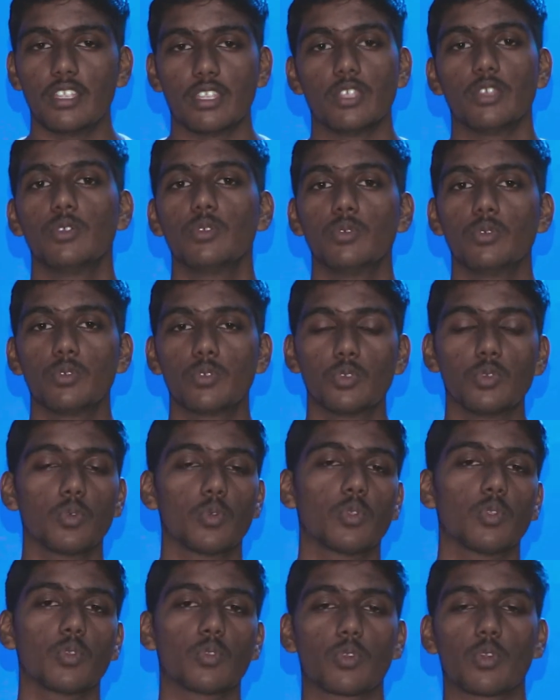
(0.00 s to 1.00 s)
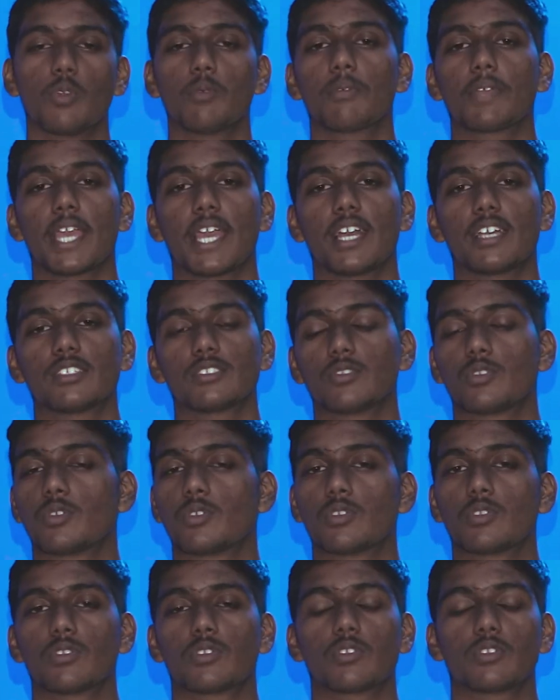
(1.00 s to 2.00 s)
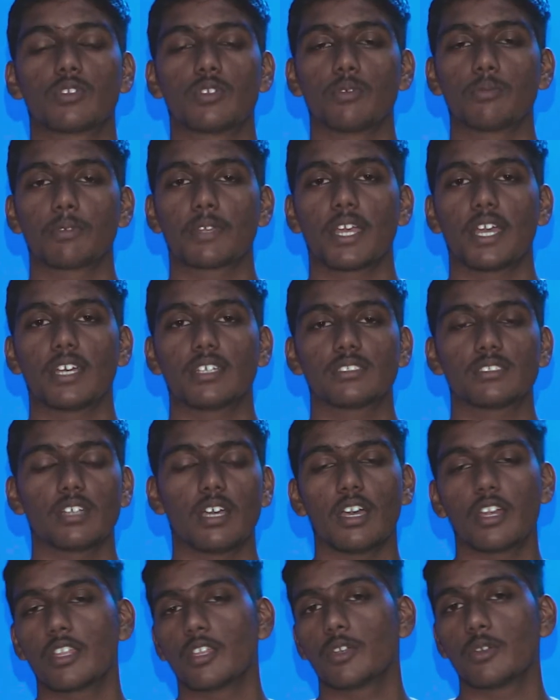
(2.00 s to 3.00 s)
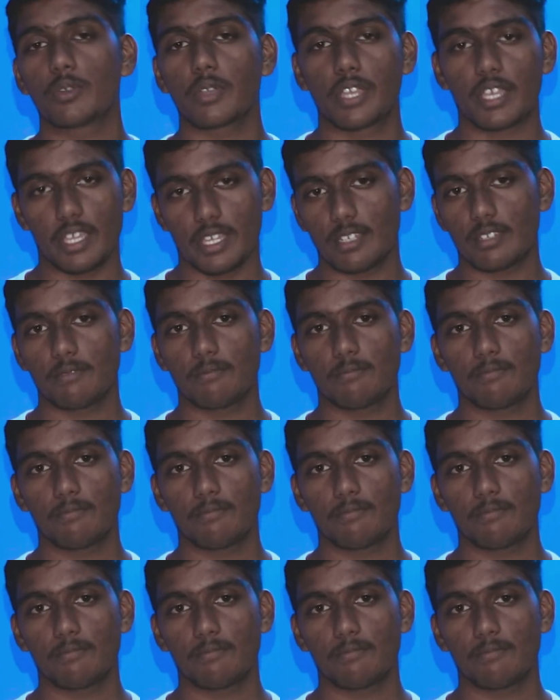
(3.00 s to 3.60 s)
new Google Chromecast or Chromecast audio kit.